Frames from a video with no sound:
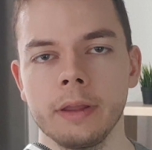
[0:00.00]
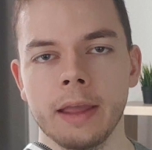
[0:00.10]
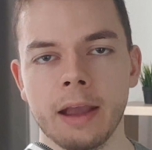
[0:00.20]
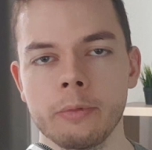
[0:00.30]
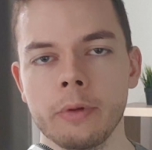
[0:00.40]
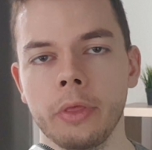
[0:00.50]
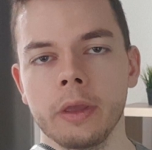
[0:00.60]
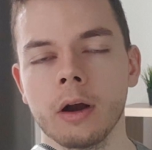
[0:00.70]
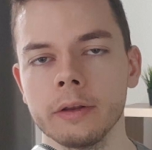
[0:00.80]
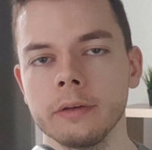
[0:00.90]

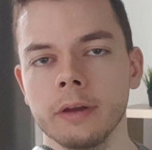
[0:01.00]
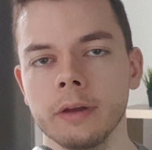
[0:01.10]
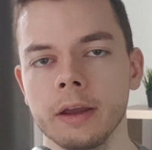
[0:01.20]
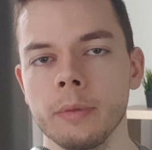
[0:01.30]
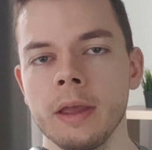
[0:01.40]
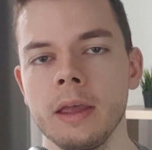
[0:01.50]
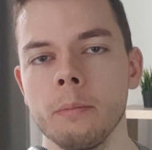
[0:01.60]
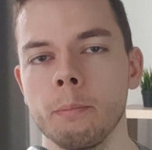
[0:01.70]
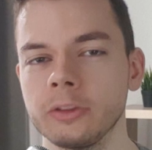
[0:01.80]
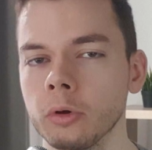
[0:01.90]
everything all the time,
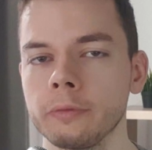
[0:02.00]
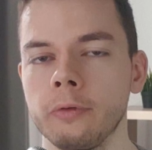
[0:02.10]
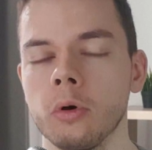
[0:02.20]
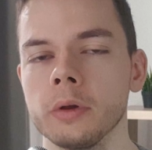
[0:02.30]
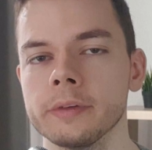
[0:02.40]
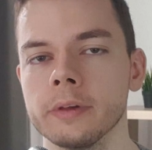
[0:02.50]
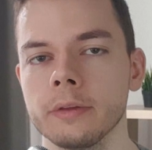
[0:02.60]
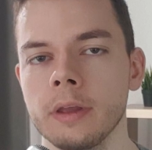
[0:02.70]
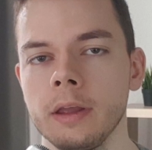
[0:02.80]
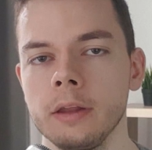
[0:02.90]
but don't force
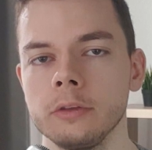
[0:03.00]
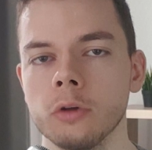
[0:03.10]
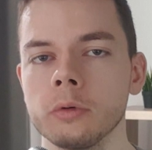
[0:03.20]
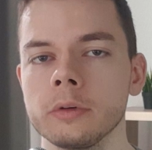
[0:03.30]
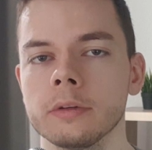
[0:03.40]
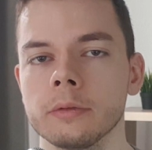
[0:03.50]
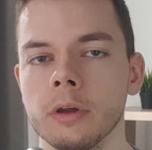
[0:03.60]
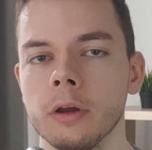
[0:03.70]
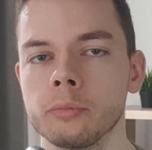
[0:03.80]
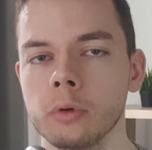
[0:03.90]
it don't
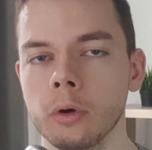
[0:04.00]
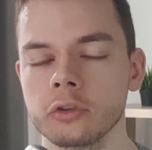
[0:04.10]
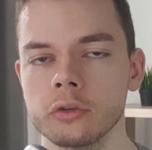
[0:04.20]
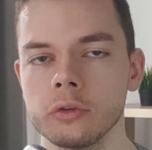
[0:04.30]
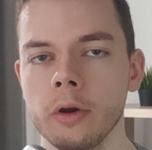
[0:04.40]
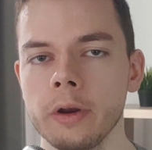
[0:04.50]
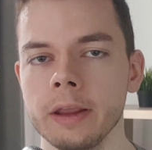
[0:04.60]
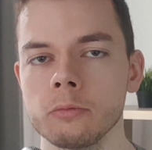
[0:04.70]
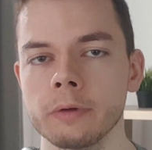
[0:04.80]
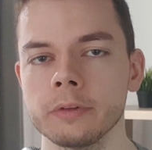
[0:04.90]
approach
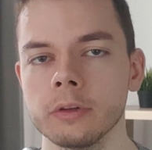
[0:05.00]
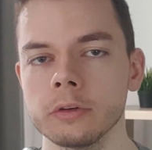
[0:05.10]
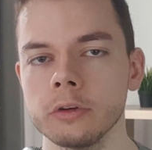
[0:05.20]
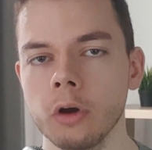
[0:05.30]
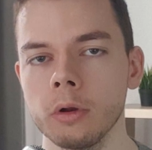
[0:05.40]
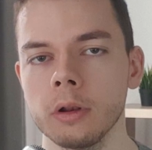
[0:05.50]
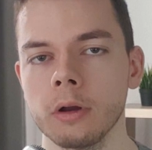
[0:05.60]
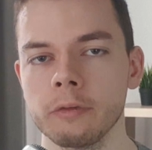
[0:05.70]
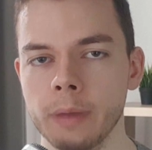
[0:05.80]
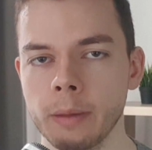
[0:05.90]
learning with the goal
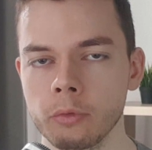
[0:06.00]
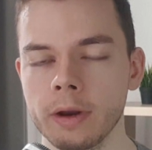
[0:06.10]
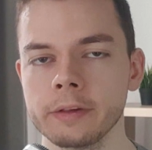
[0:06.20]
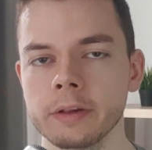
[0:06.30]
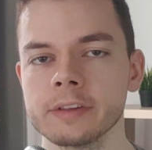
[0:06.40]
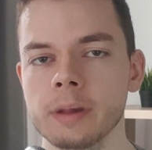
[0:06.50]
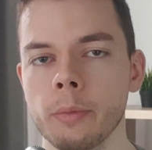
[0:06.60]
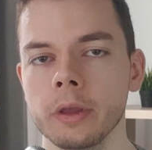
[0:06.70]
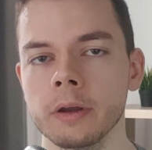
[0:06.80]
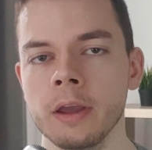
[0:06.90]
of memorizing
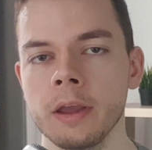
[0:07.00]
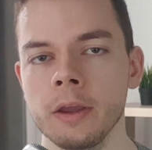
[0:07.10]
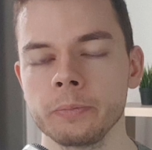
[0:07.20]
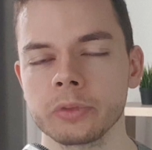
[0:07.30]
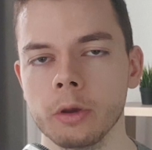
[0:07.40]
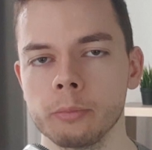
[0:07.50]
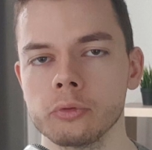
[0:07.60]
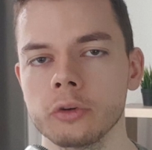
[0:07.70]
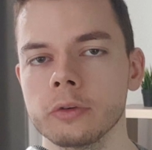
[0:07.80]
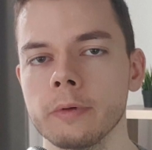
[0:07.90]
something.
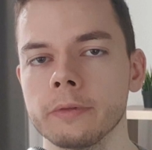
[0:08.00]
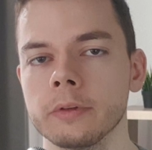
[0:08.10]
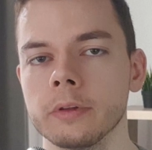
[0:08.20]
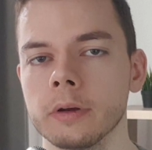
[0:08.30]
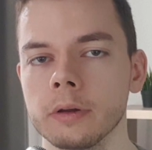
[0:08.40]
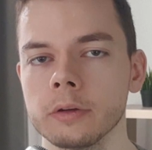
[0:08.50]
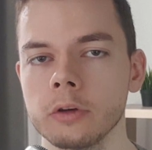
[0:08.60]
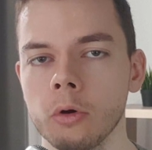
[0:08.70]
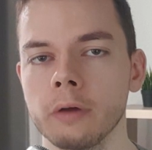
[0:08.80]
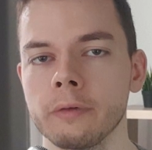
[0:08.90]
Approach it with the
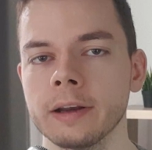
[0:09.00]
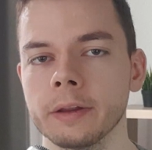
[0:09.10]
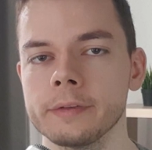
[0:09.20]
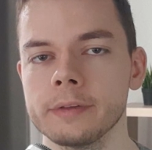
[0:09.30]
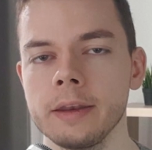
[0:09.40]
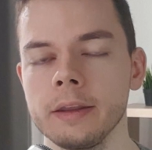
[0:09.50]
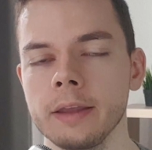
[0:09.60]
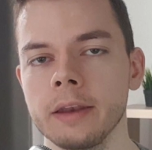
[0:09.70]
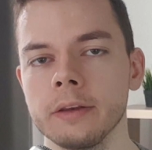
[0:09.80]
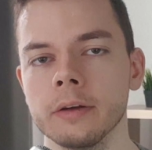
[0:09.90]
goal of understanding,
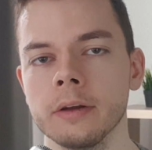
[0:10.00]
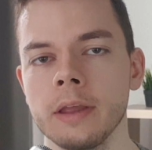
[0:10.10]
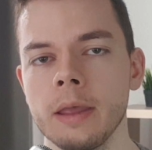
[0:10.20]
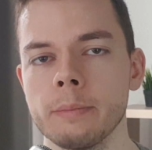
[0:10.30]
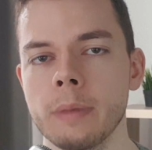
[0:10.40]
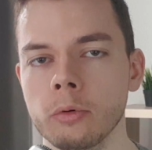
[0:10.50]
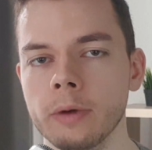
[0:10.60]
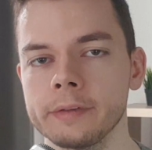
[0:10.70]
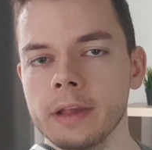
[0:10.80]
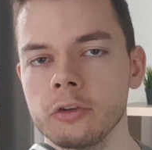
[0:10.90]
and the
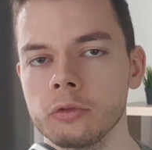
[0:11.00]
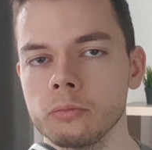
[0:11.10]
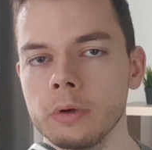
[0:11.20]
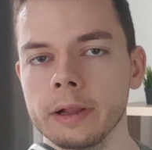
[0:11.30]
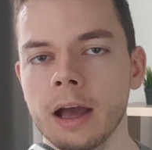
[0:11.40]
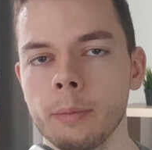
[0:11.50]
memorization will come